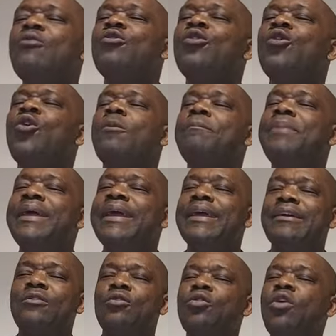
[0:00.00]
we
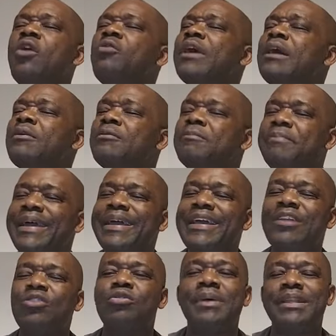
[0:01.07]
obey. When we obey, it
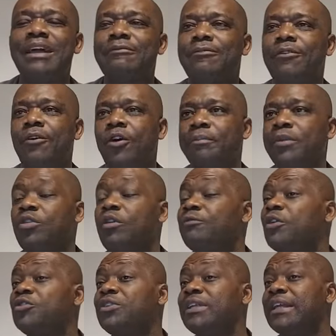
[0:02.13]
will be better for all. But
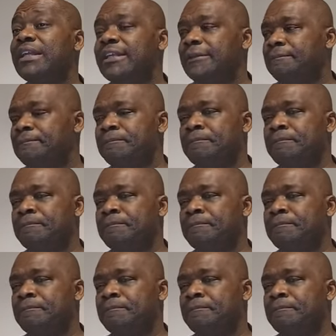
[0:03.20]
unfortunately,